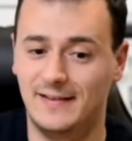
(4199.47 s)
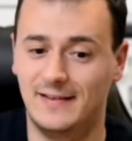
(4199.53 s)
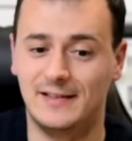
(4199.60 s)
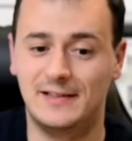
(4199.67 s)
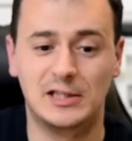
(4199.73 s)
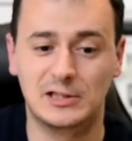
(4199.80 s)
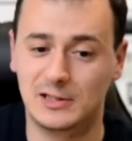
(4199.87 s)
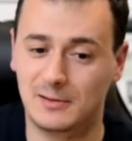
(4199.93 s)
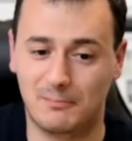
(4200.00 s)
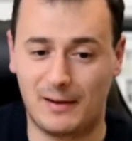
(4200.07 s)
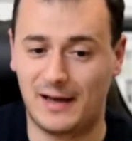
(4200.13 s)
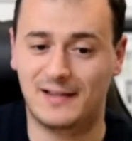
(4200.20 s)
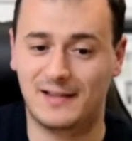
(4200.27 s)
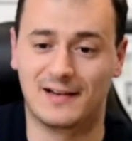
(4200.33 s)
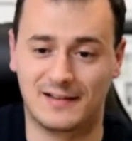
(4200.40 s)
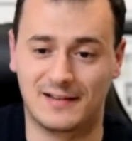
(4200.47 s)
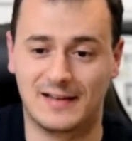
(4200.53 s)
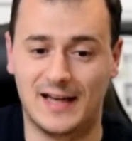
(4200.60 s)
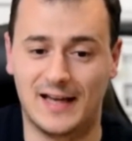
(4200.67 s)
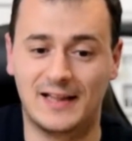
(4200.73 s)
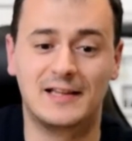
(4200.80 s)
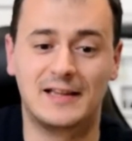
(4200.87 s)
it doesn't matter
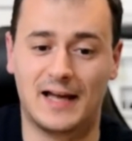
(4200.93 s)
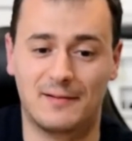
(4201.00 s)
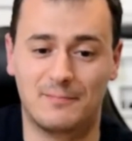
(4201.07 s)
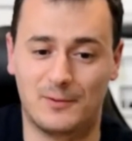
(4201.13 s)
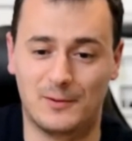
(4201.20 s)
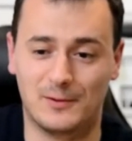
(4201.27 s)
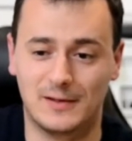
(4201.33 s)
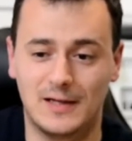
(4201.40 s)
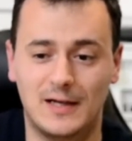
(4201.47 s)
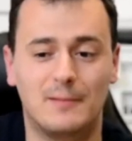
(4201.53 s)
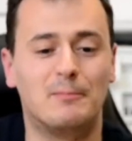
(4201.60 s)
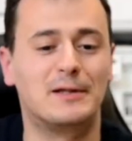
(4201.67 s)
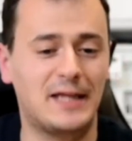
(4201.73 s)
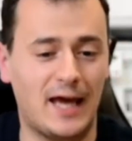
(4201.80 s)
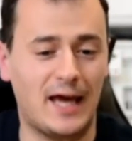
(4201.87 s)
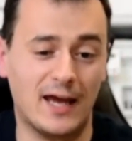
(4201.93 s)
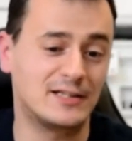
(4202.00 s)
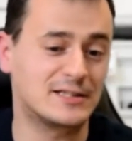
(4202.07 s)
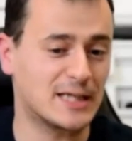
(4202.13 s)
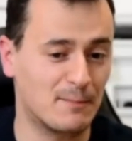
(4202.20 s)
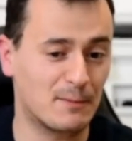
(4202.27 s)
at that point. But yeah, in some